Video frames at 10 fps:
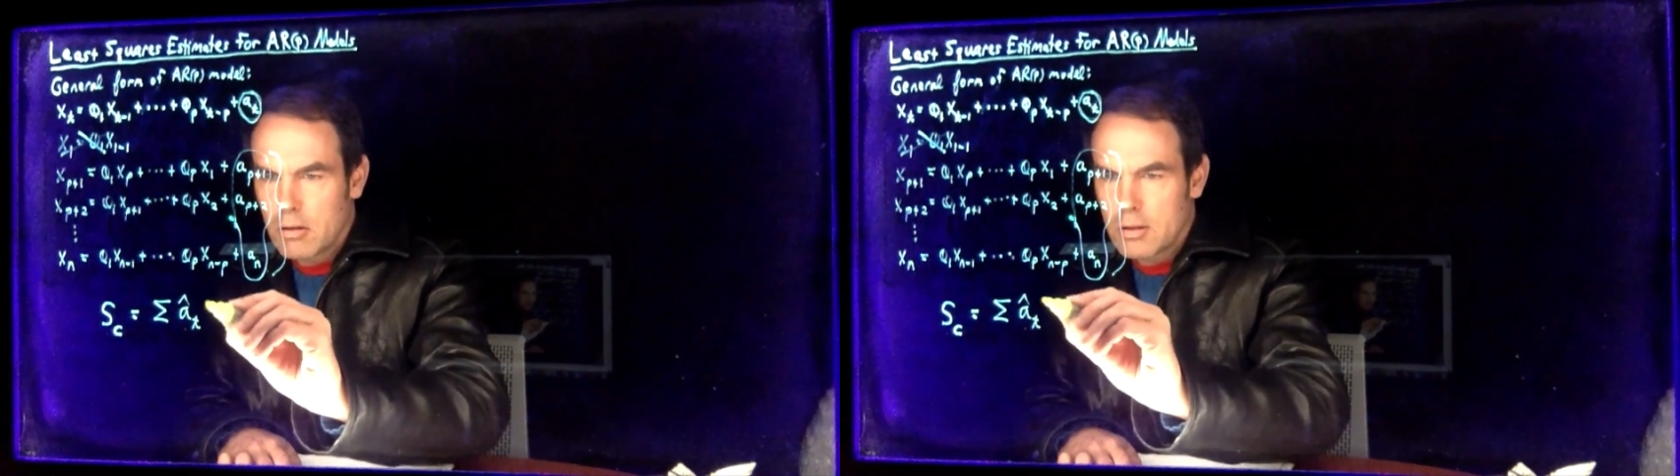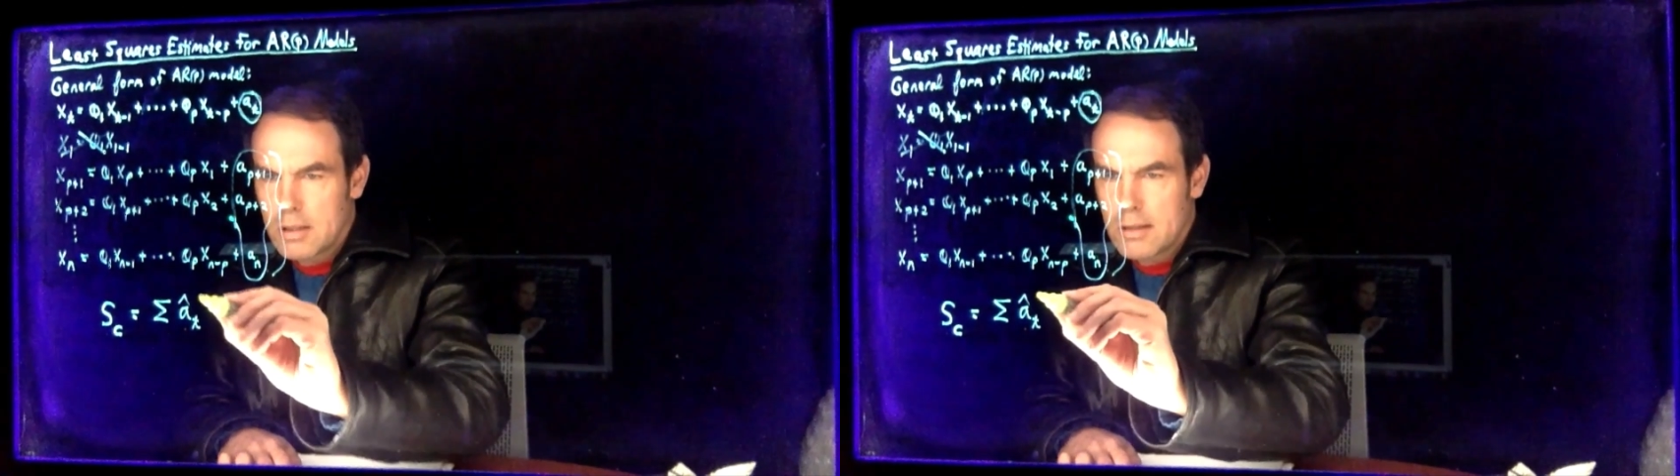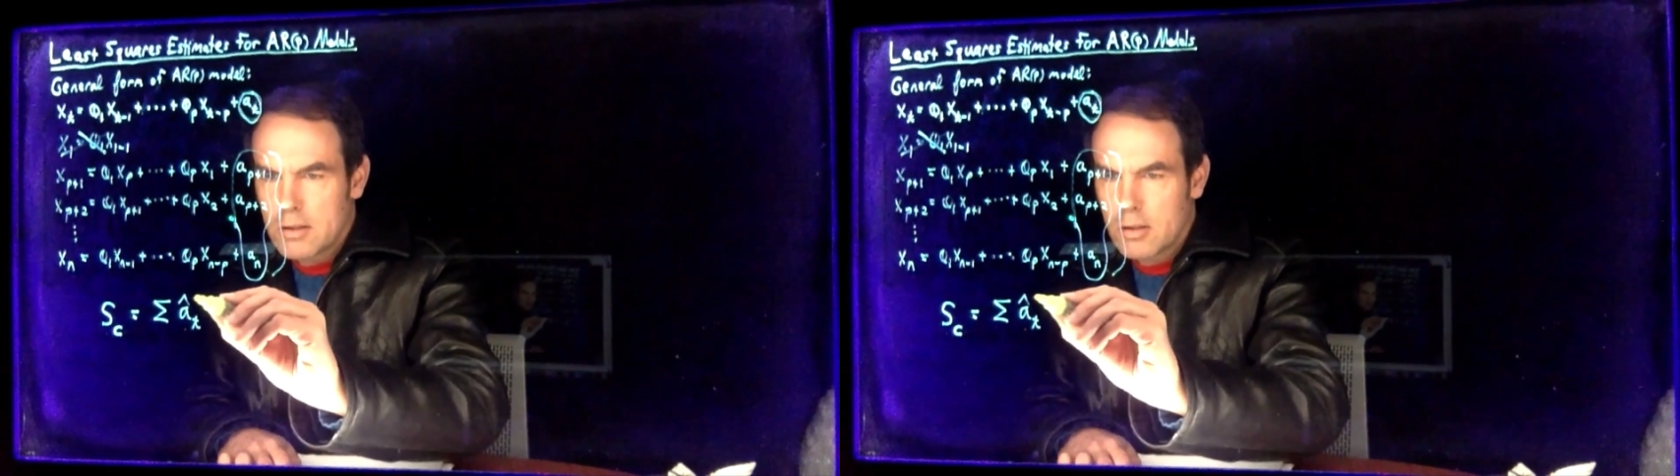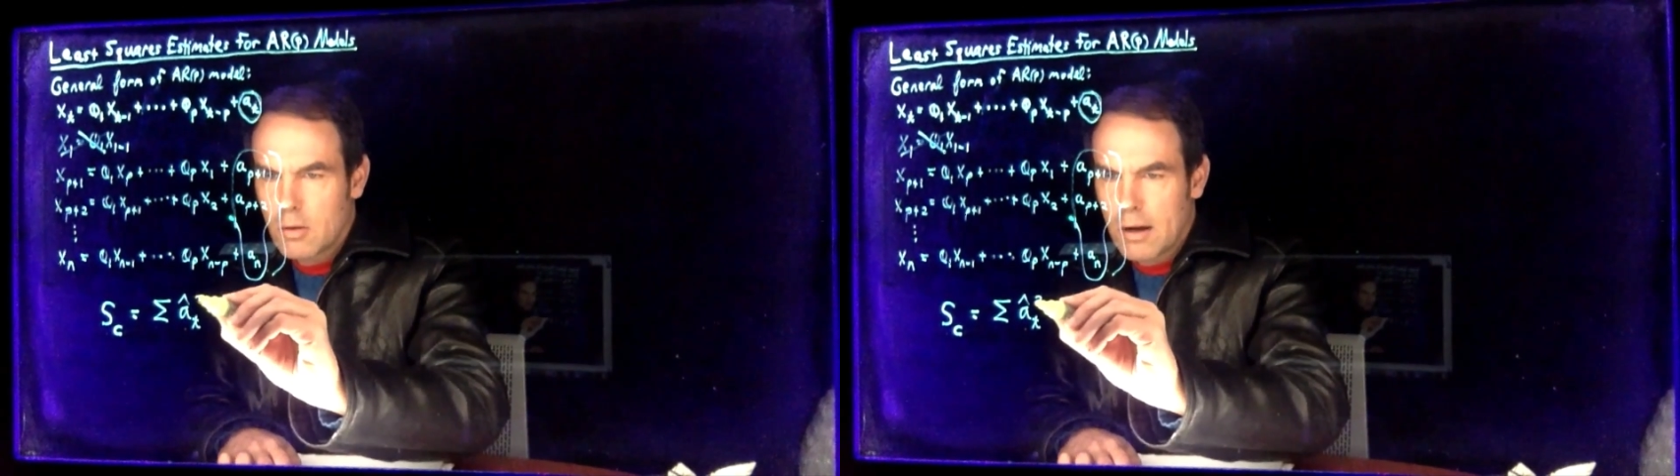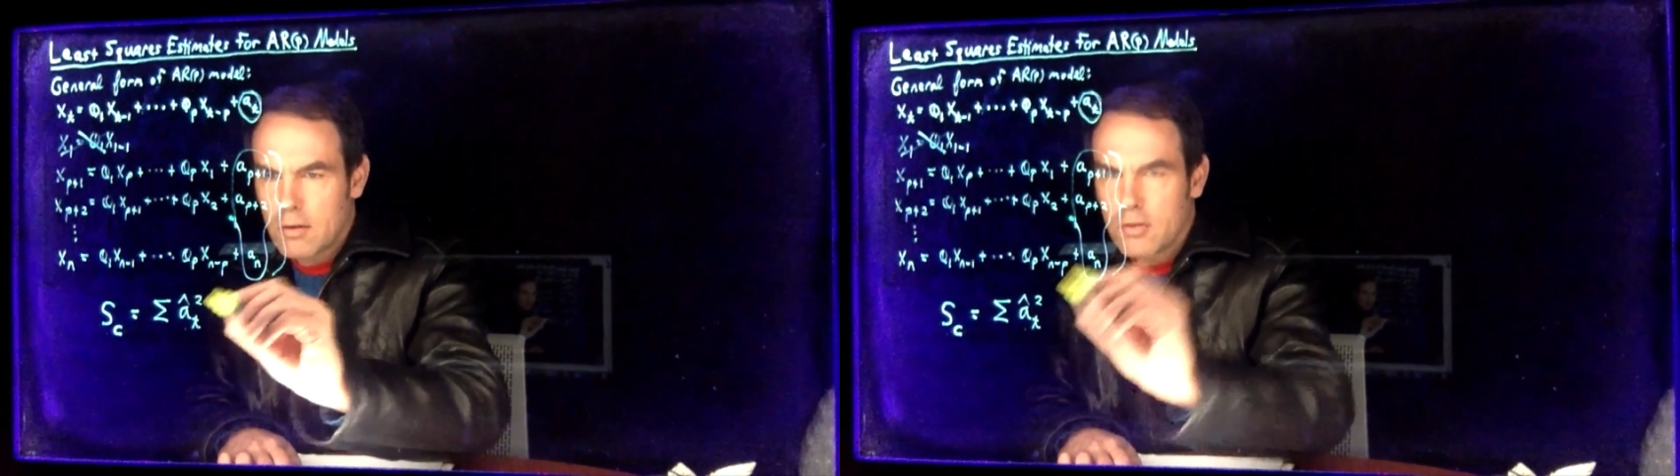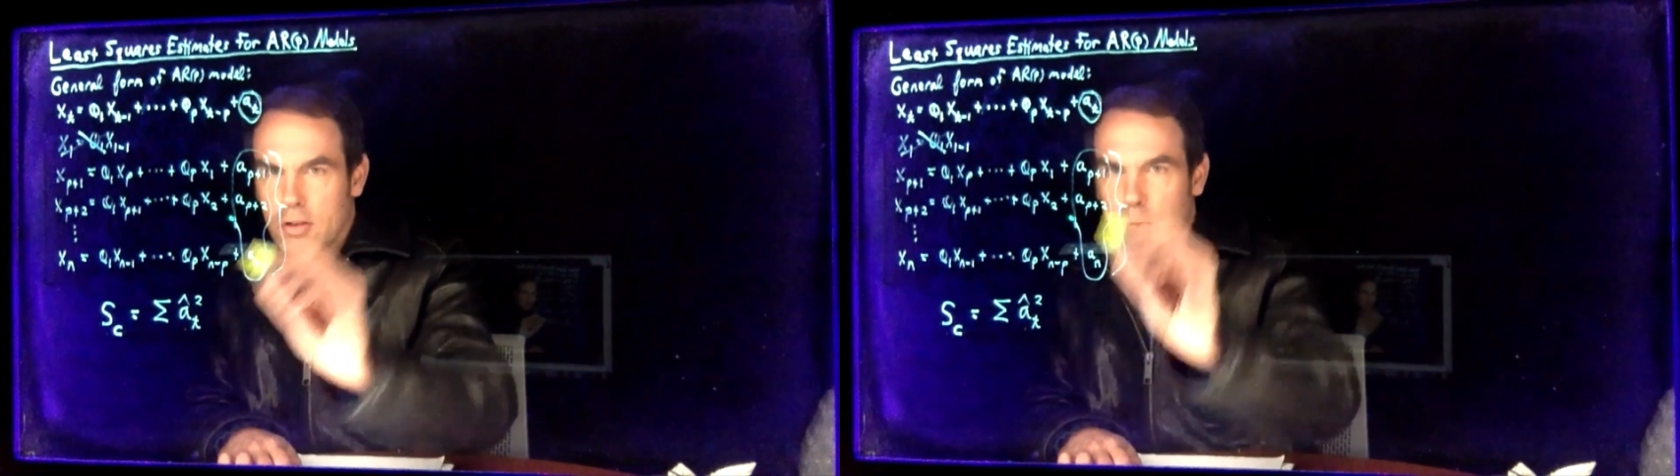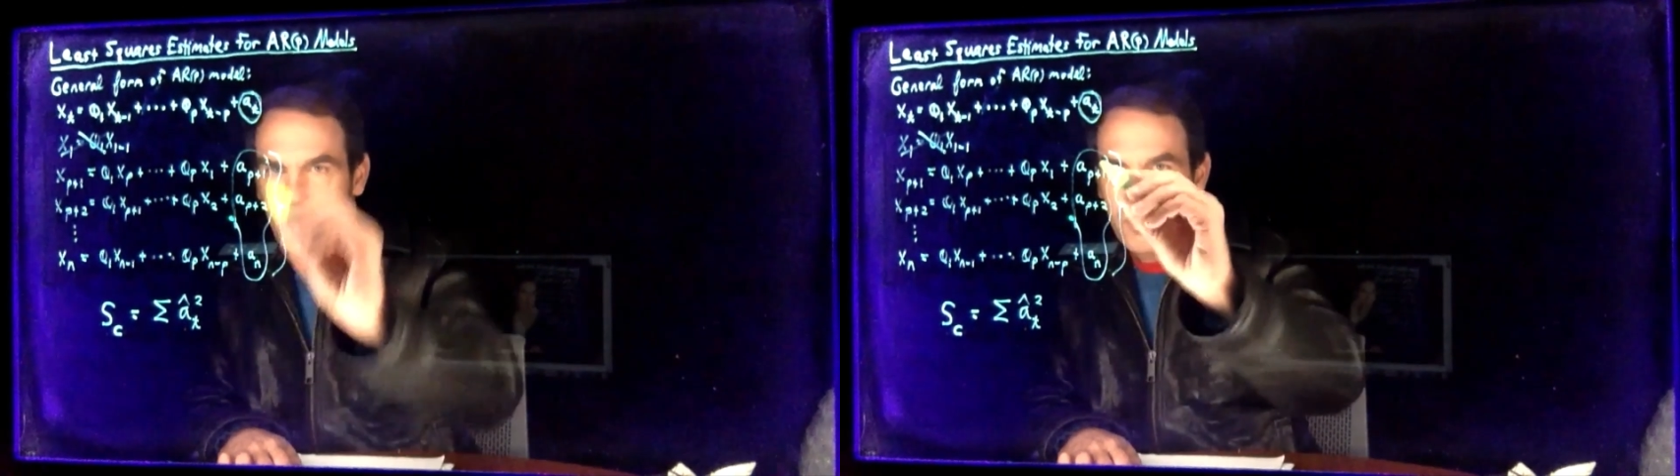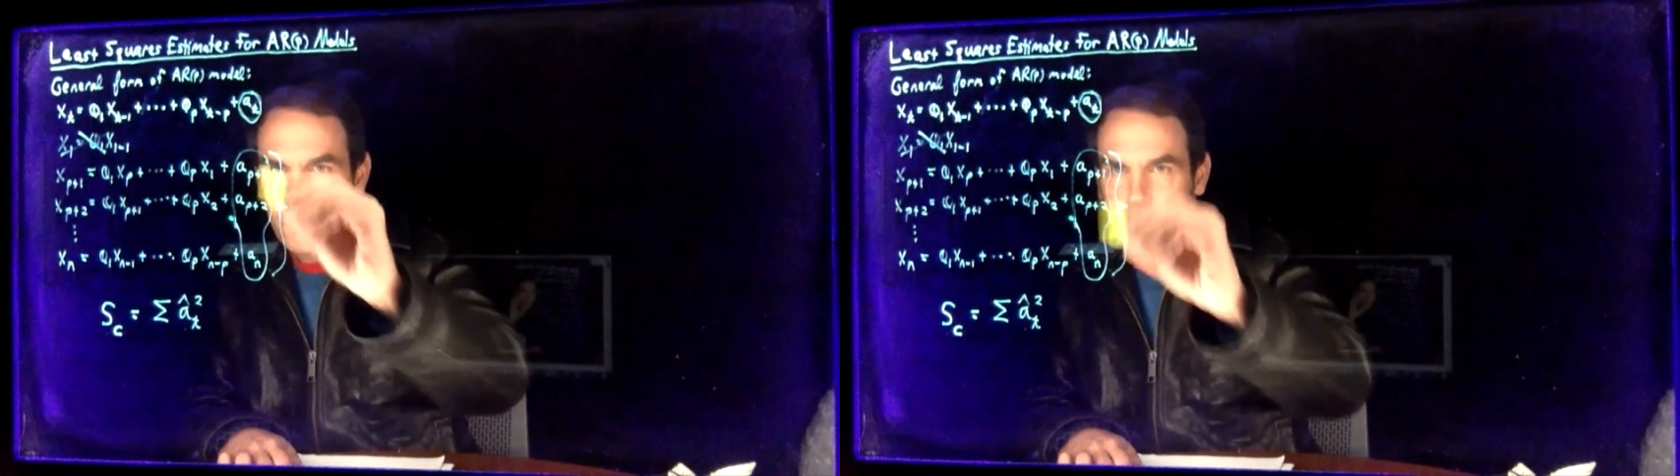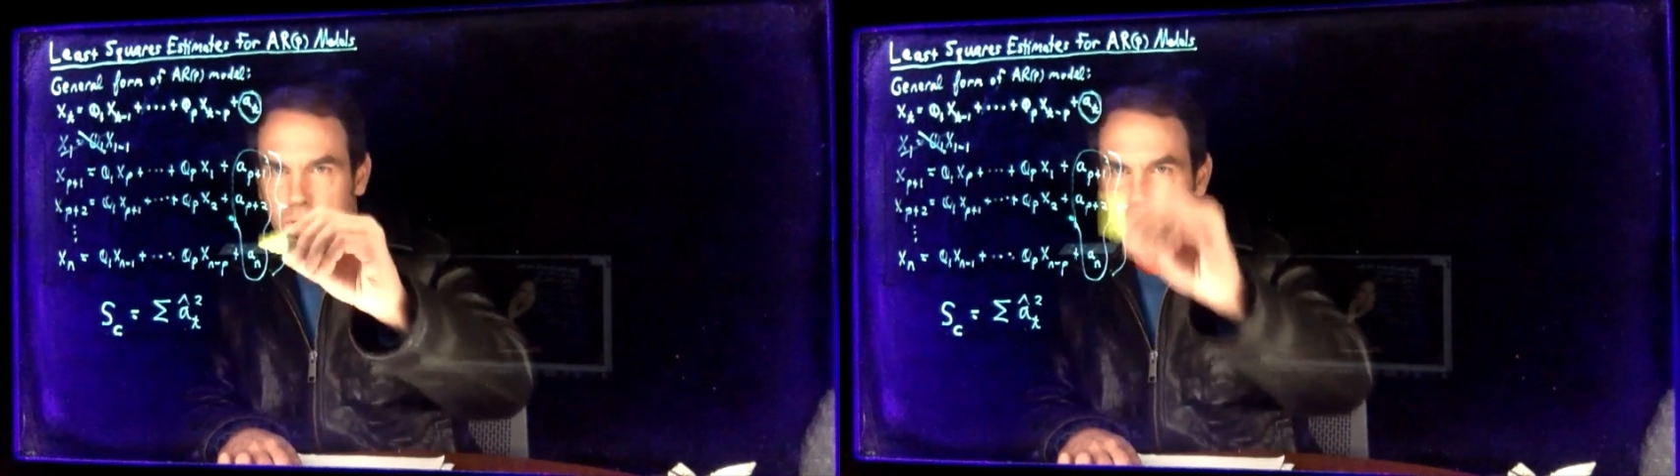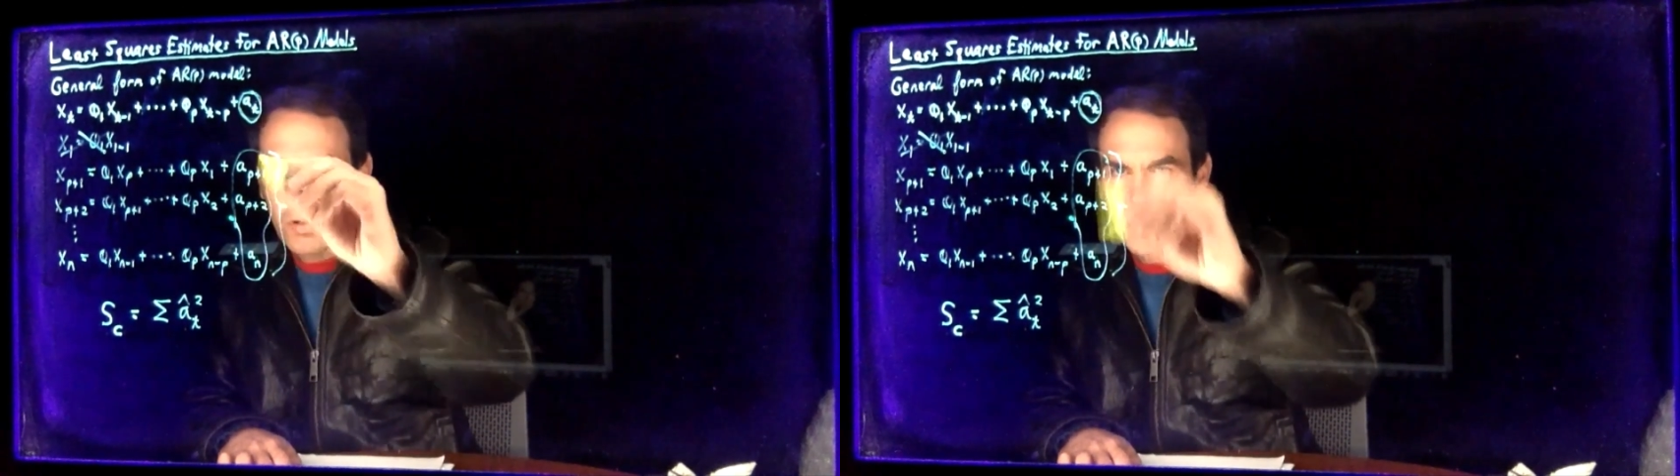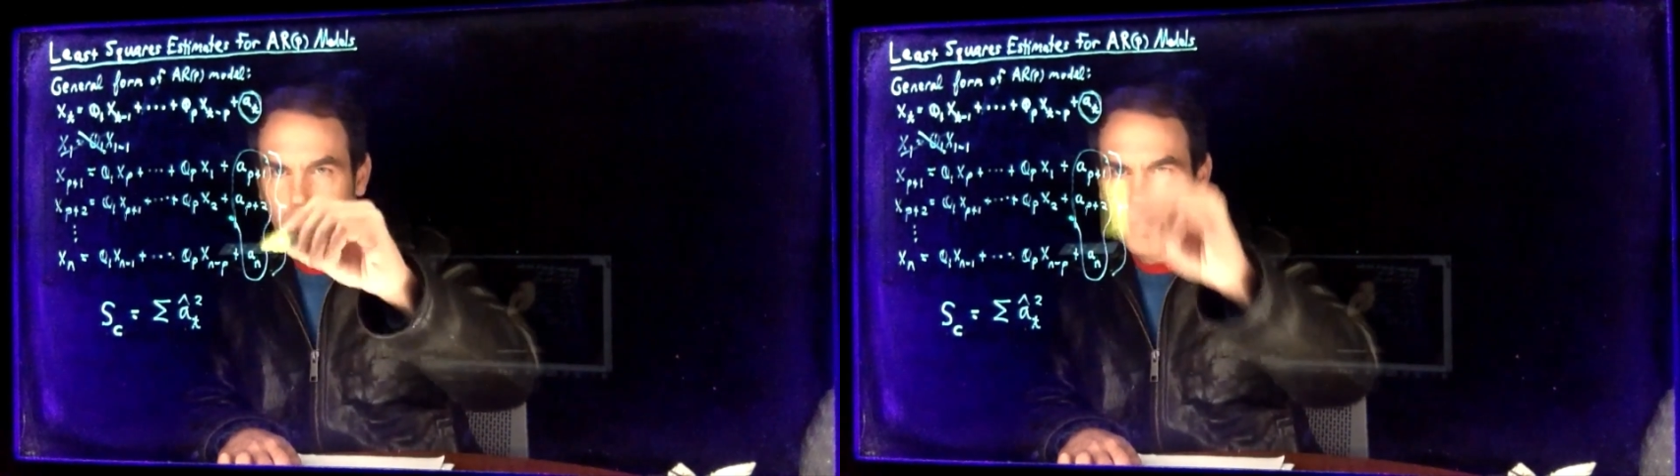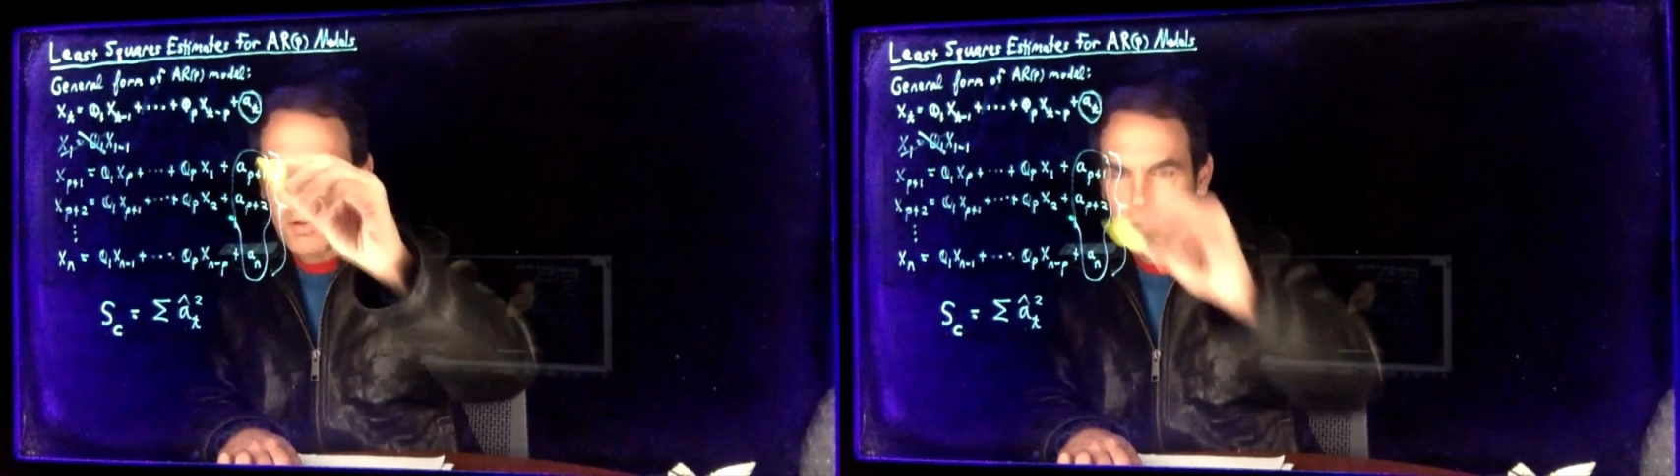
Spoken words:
t squared, so we're summing the